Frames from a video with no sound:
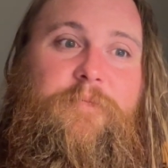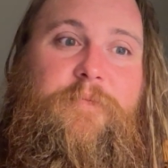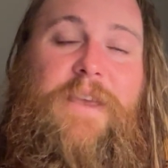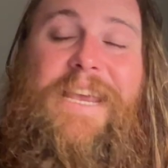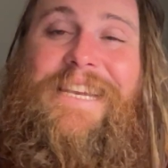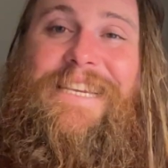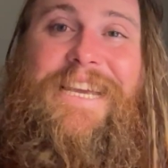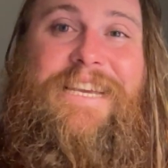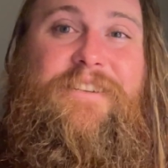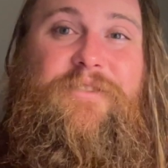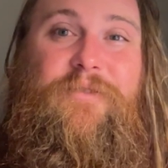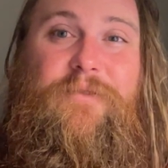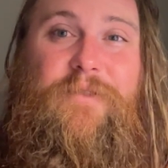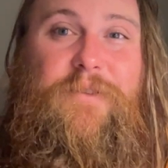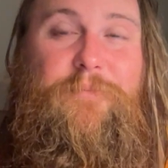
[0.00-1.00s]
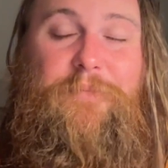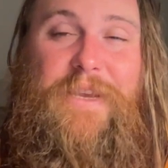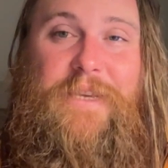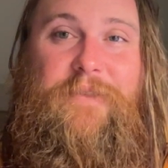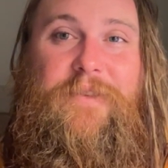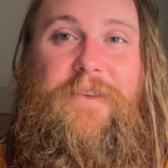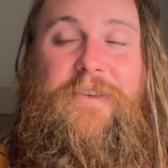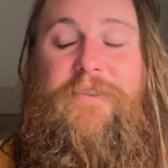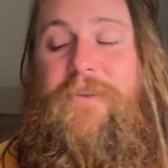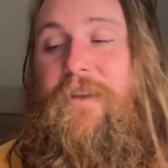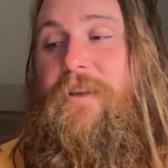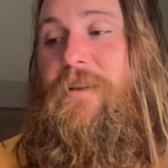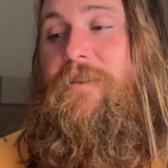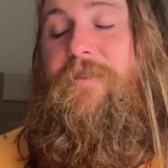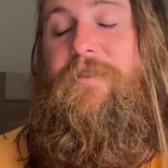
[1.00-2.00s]
endangered species.
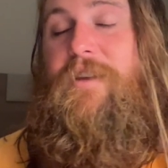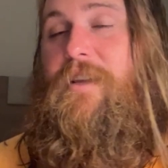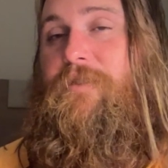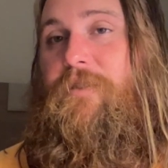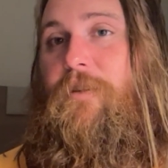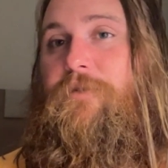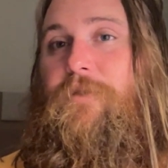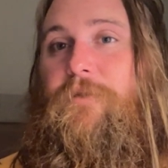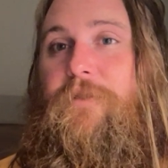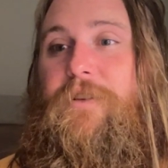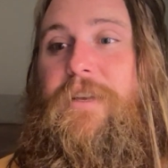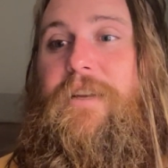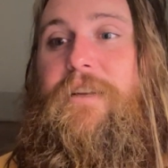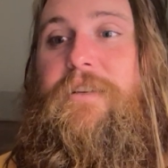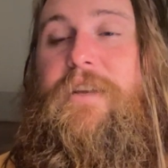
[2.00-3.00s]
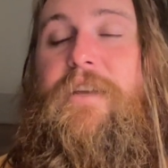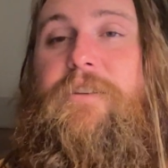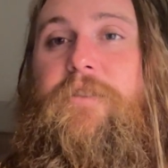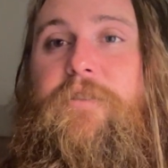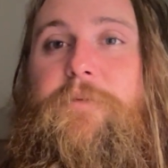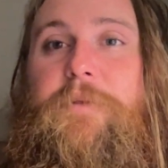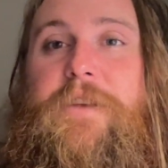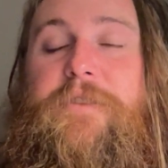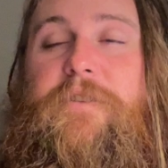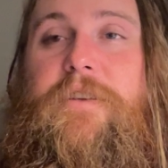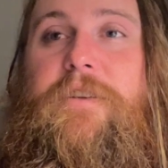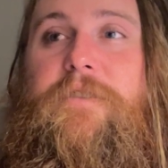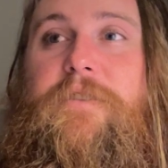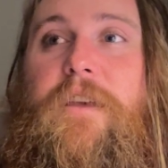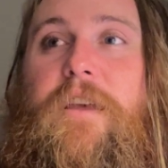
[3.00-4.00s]
States also look at endangered
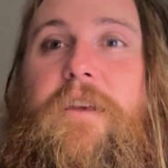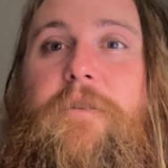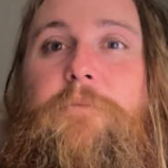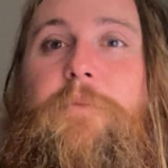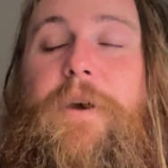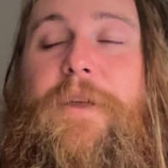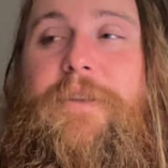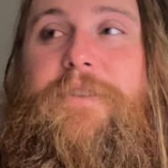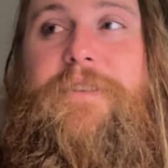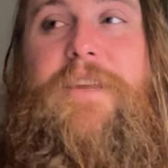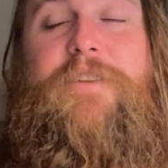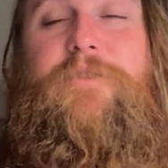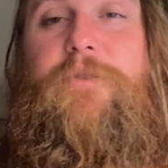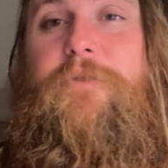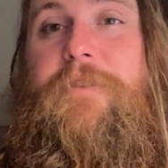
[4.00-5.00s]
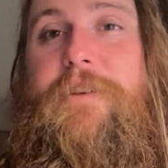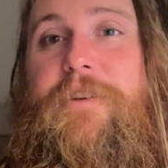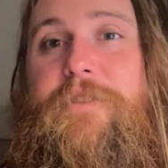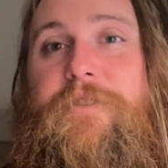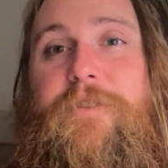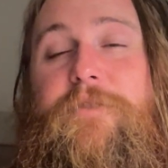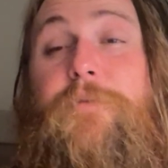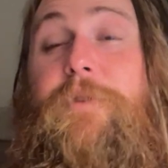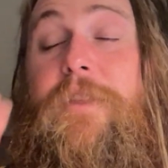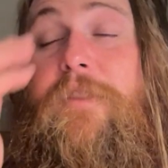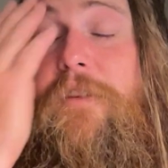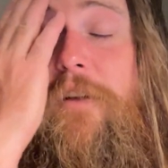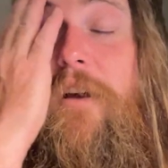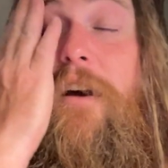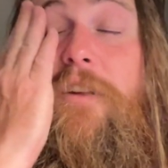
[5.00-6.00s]
species, but states are only concerned within
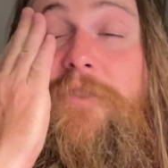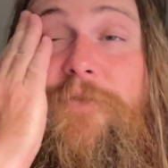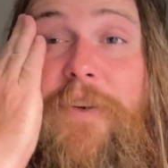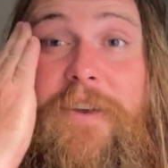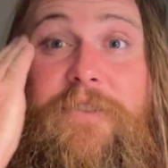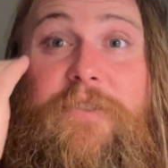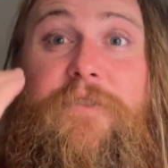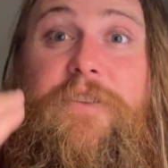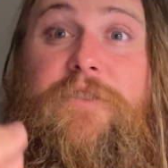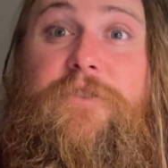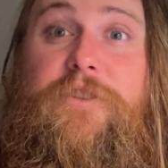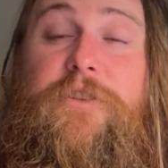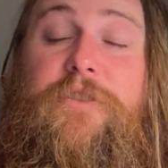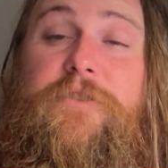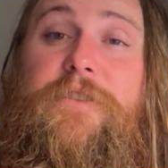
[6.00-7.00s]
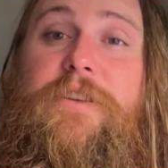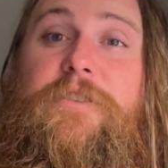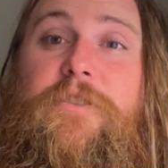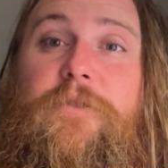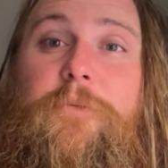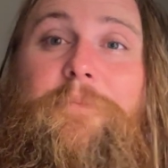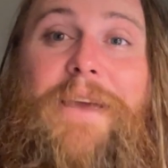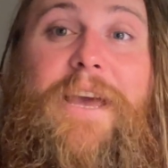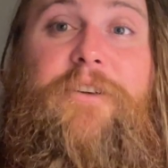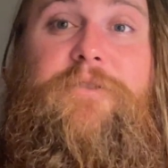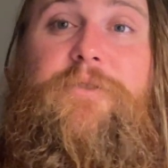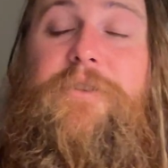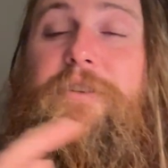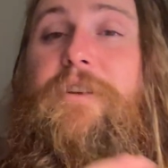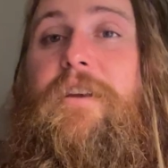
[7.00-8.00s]
the confines of their jurisdictional
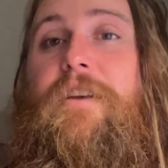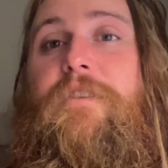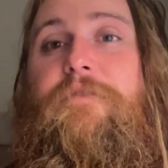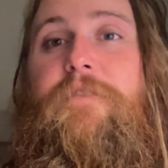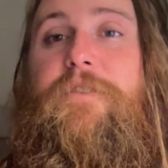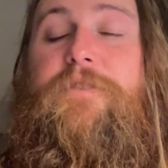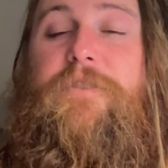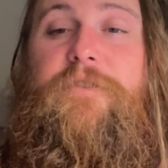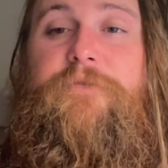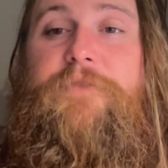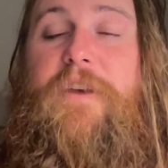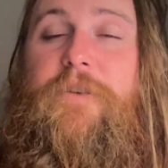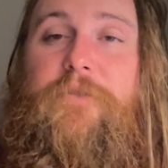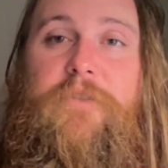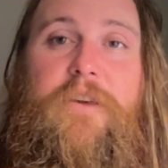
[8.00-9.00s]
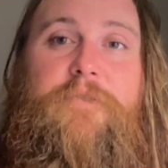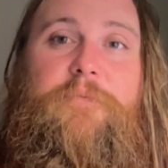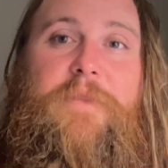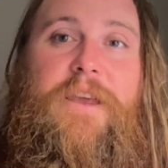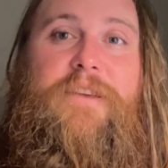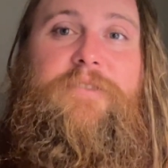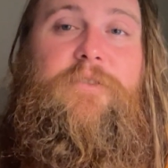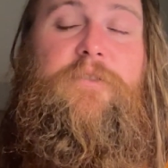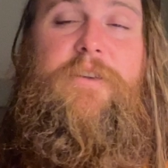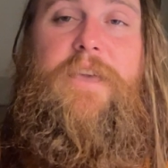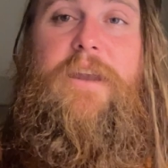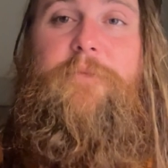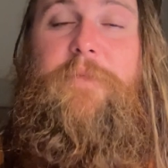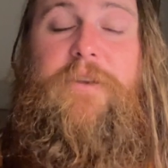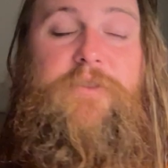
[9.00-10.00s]
boundary versus the federal government has to look at
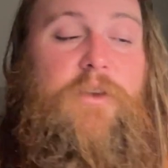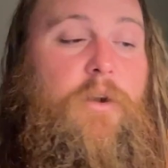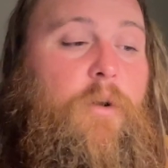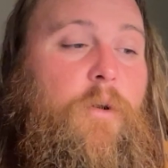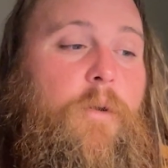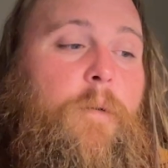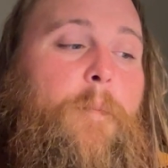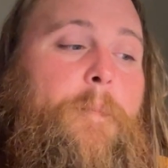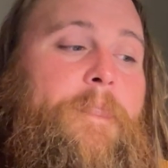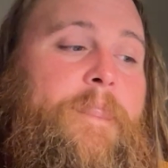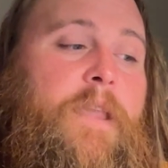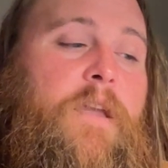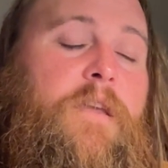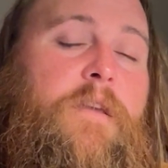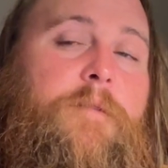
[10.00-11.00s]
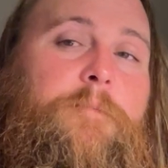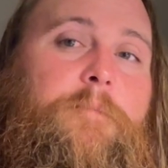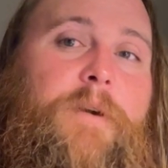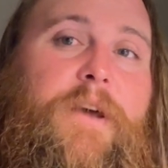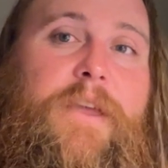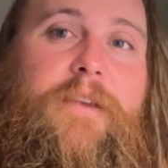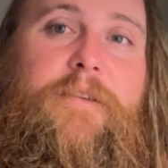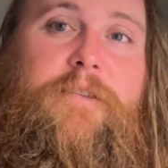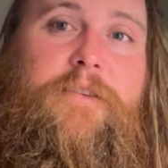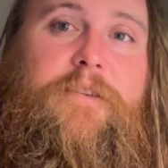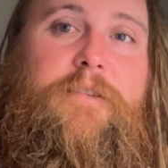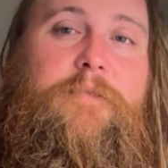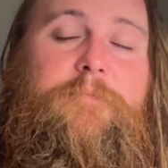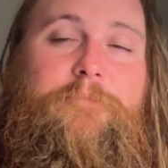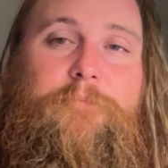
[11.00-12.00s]
them as a whole. But
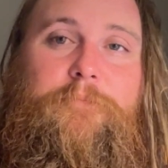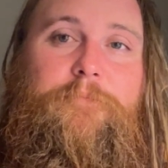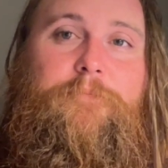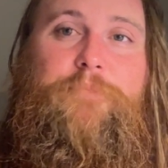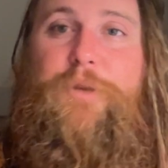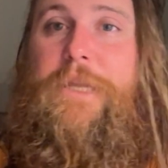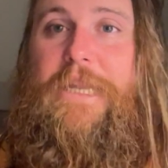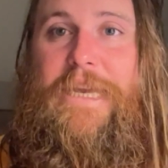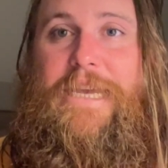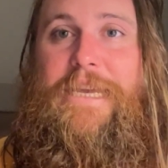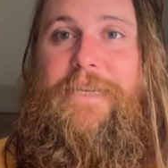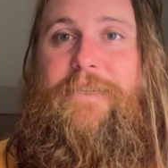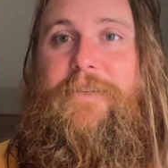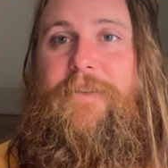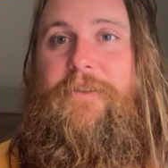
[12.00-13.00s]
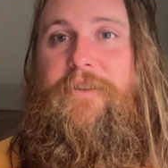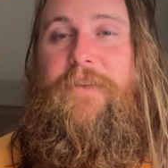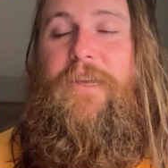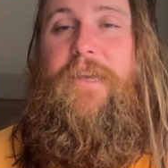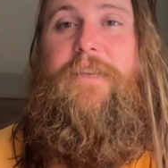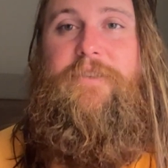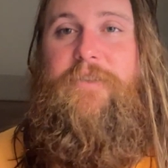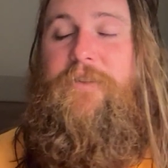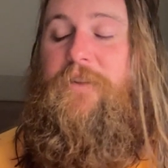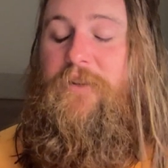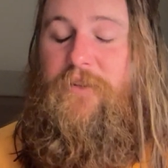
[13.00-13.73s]
please, it's